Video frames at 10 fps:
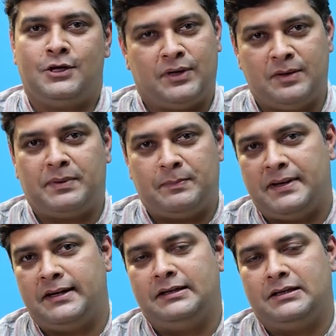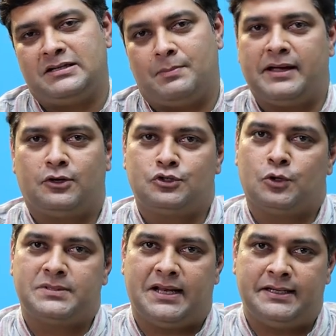You can prepare some
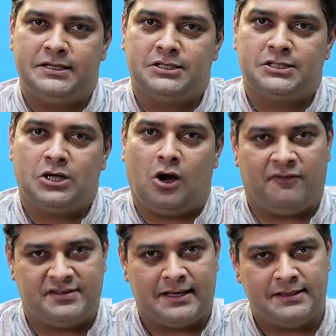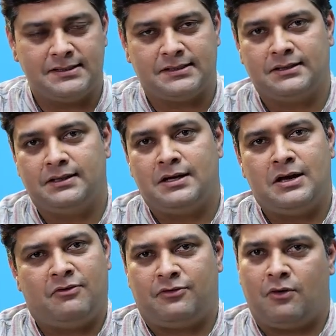microscope slides of cells
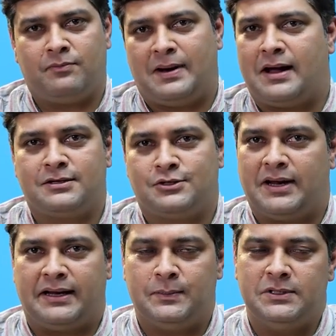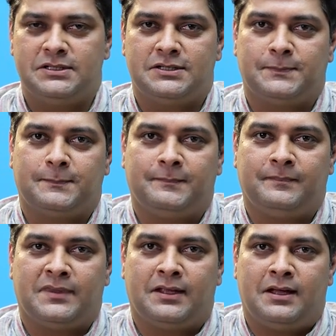from plants or animals
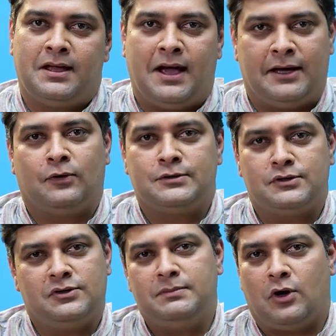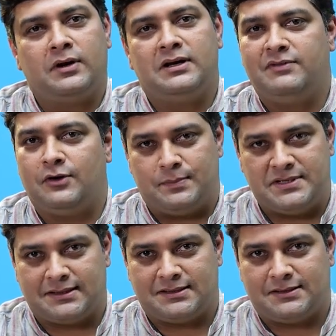and also some non-living
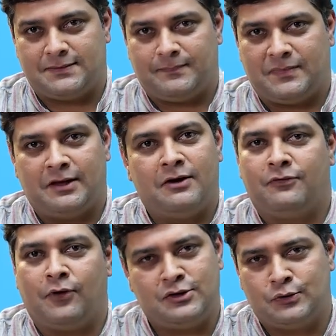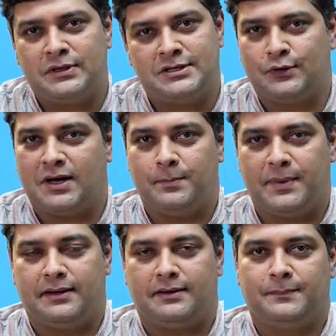objects for students to
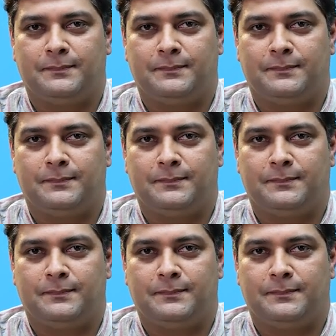compare.